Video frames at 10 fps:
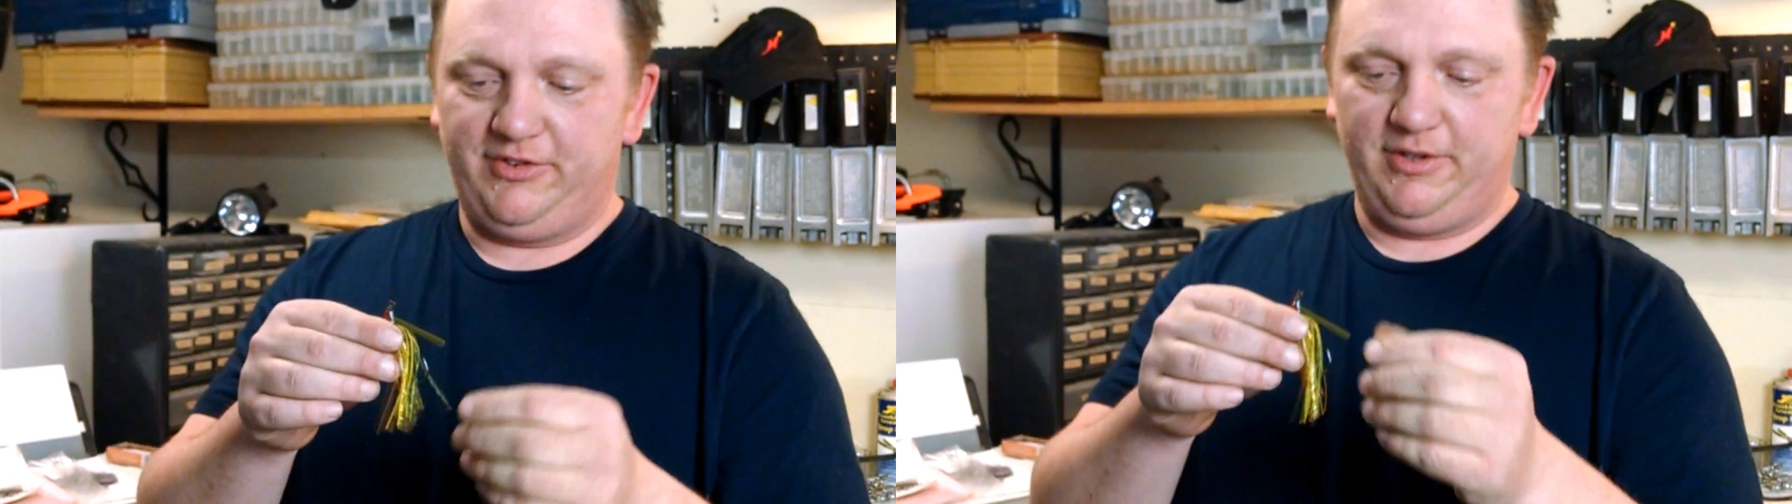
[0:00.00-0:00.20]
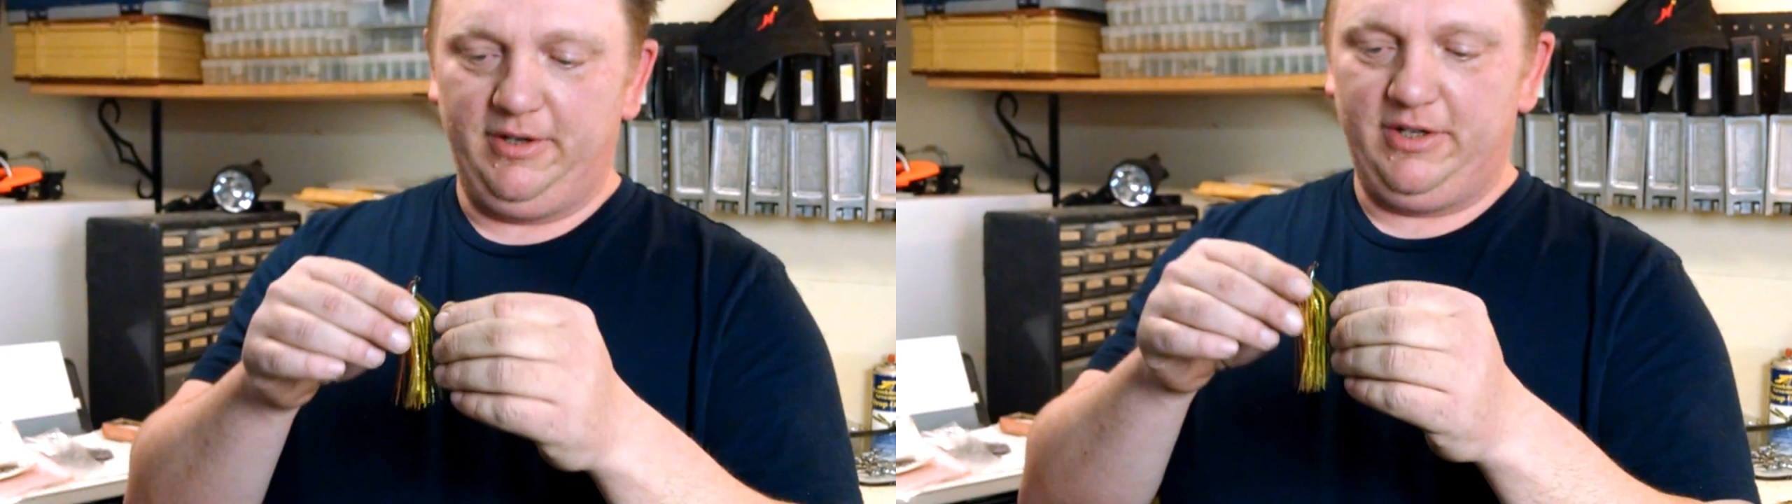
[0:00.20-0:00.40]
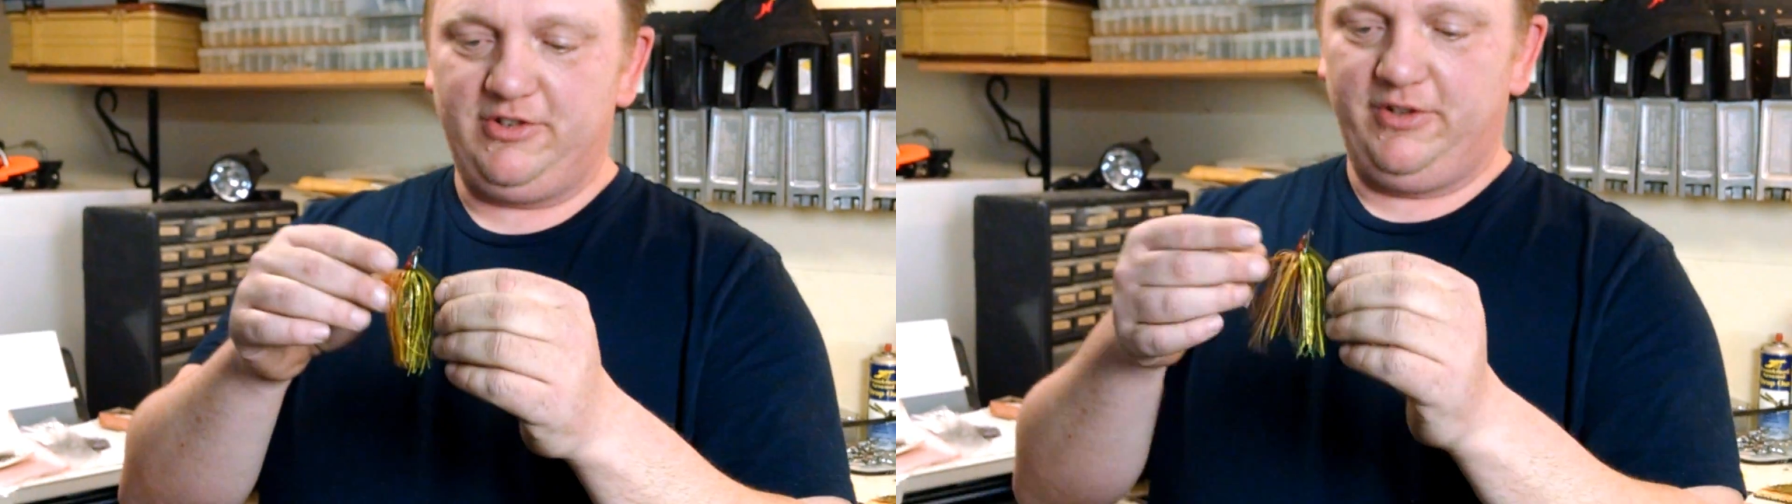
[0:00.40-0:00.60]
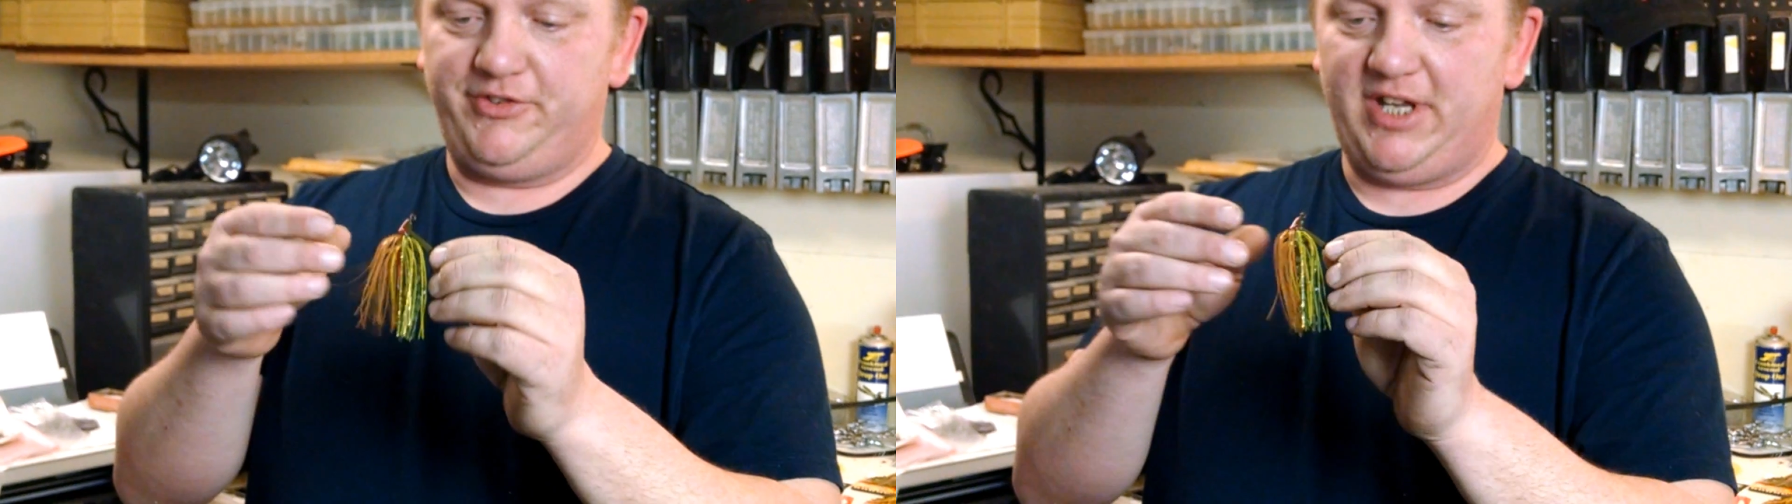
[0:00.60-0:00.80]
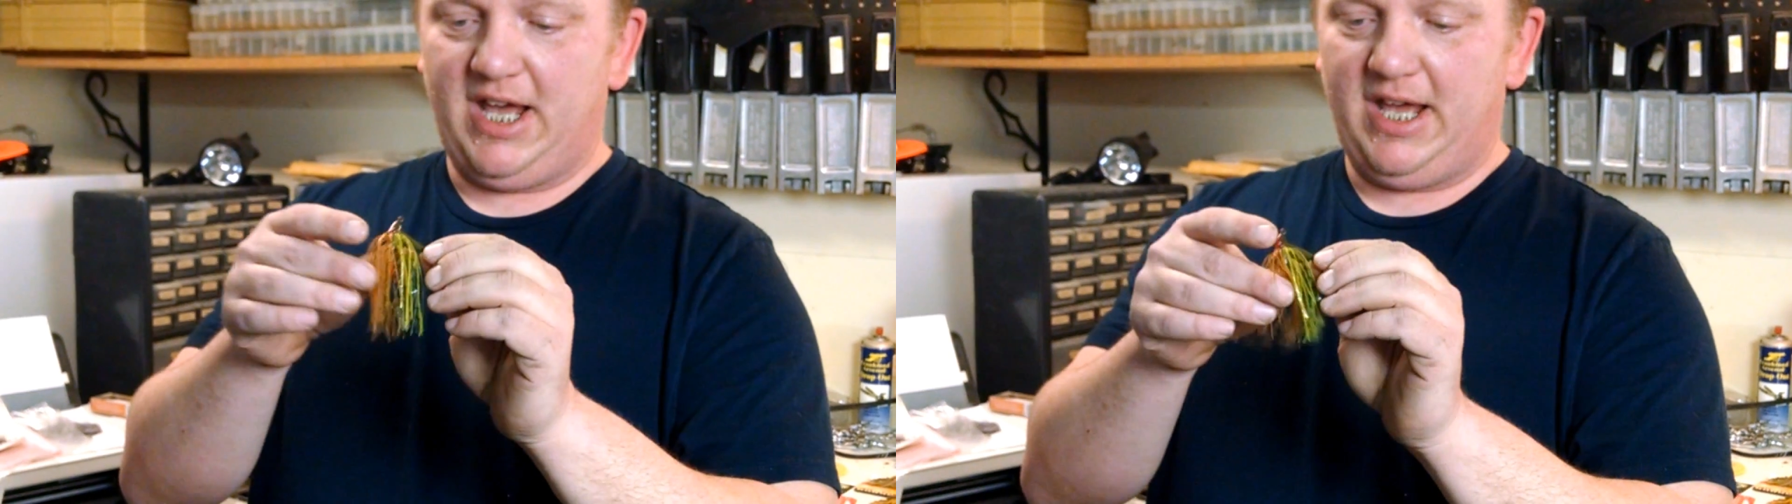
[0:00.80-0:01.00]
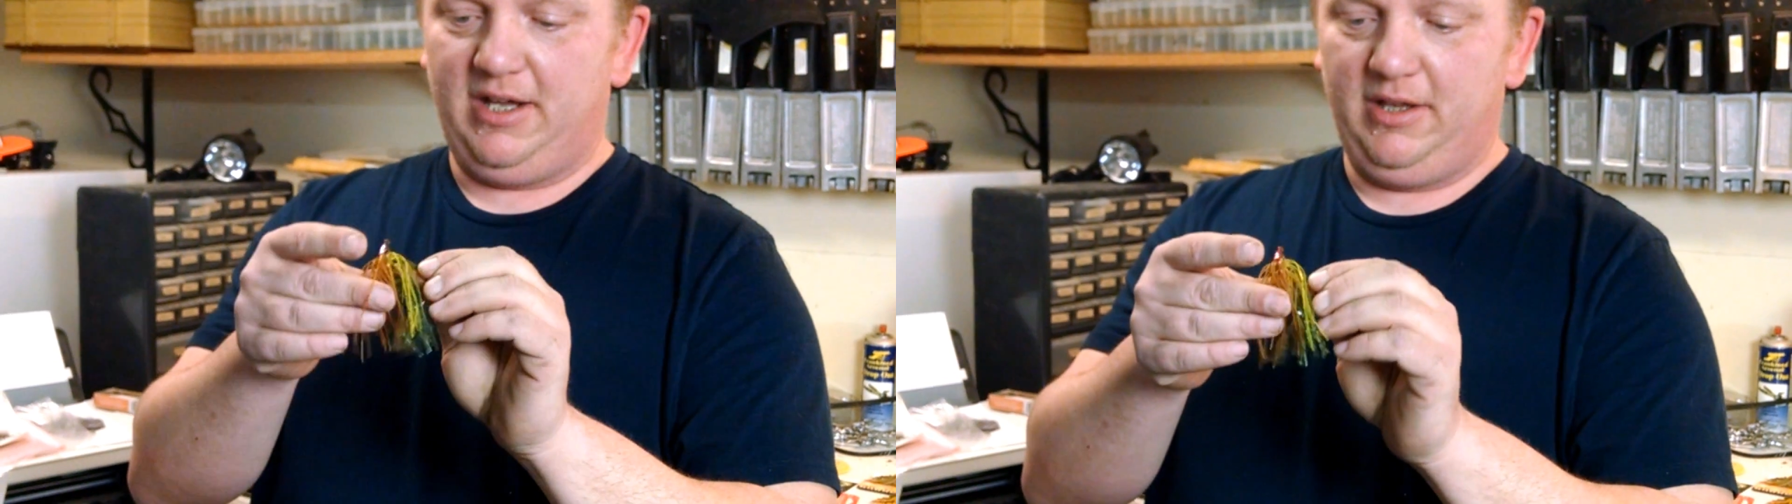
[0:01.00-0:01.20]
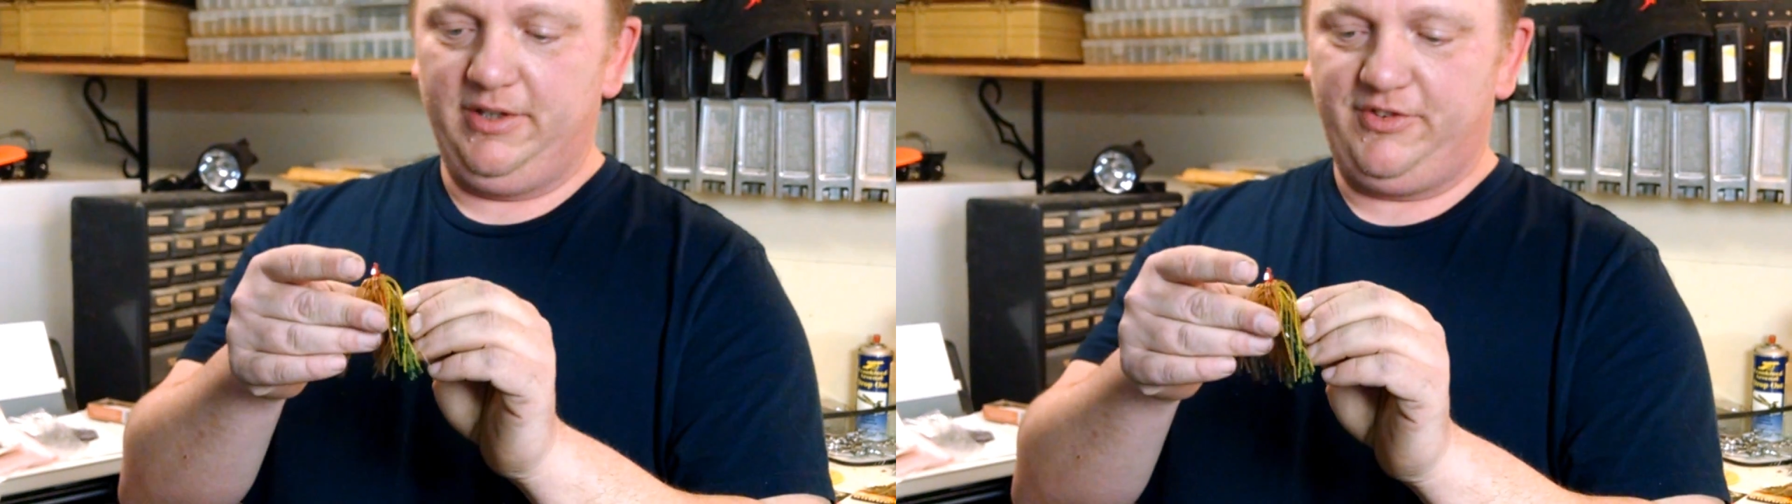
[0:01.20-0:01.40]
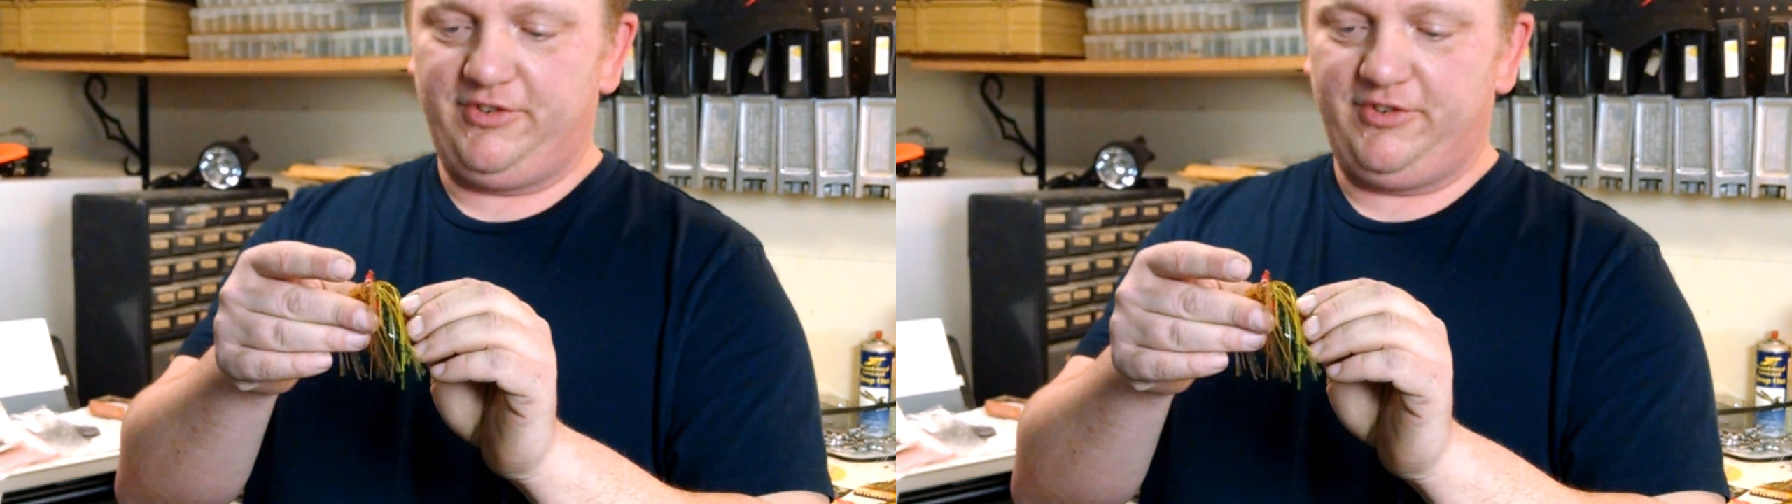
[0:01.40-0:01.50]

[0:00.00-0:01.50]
It's the original style.